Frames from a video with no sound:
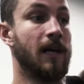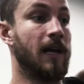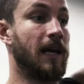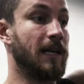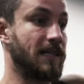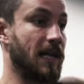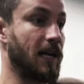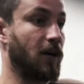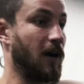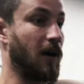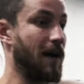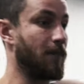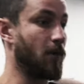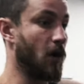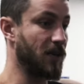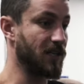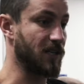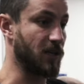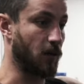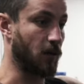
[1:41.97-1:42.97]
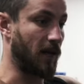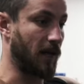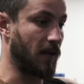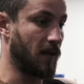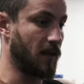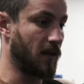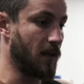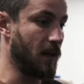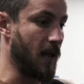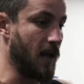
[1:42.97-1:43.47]
is they grab onto it,
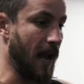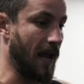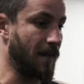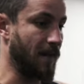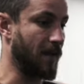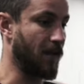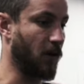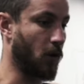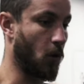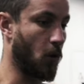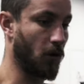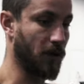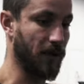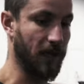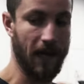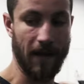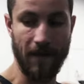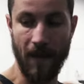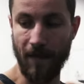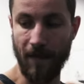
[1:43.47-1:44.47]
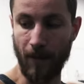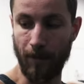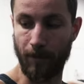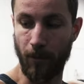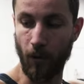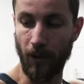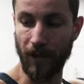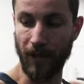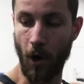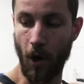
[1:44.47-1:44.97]
and then they're holding it, and then they're
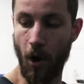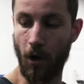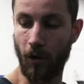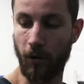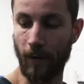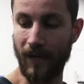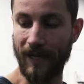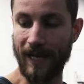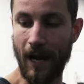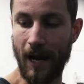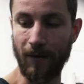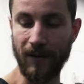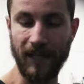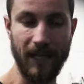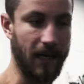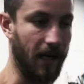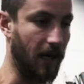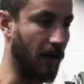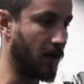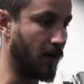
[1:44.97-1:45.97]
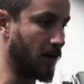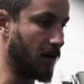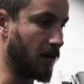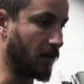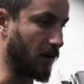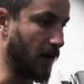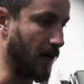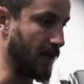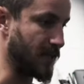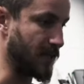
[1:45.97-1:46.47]
pulling all the way down here,
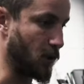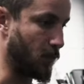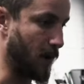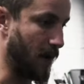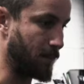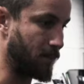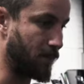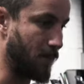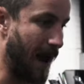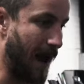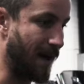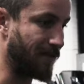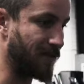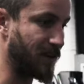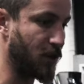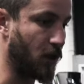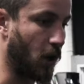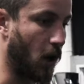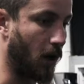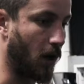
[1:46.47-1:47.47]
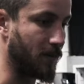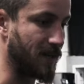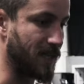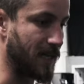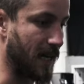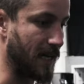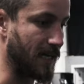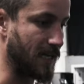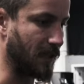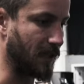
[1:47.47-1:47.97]
right? So by having your arms
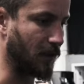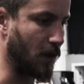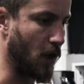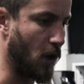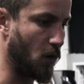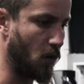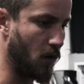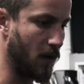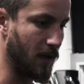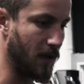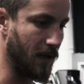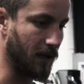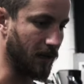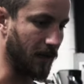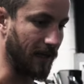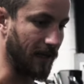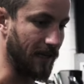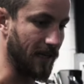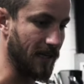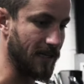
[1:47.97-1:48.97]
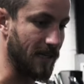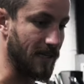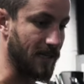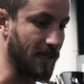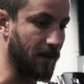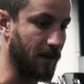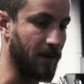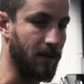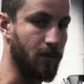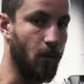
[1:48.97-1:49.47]
nice and low like this, it's
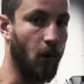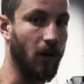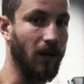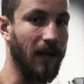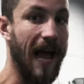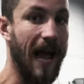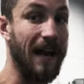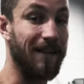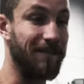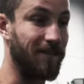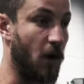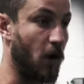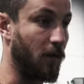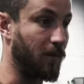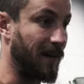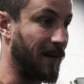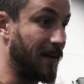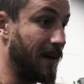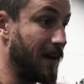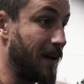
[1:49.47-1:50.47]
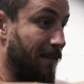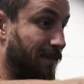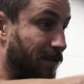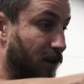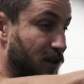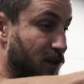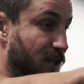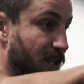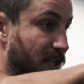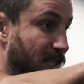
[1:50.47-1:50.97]
going to be more lat involvement
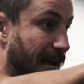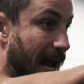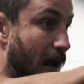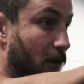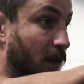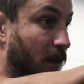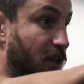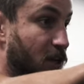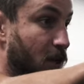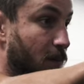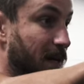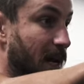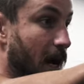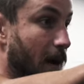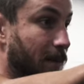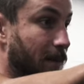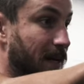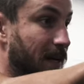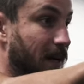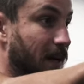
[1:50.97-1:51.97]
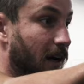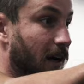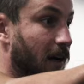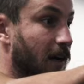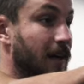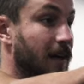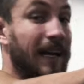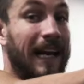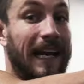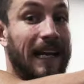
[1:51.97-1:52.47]
versus how they should be up here
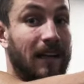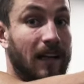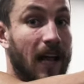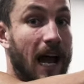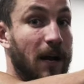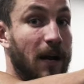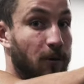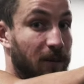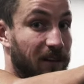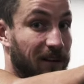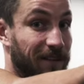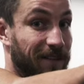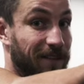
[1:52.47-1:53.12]
in line with your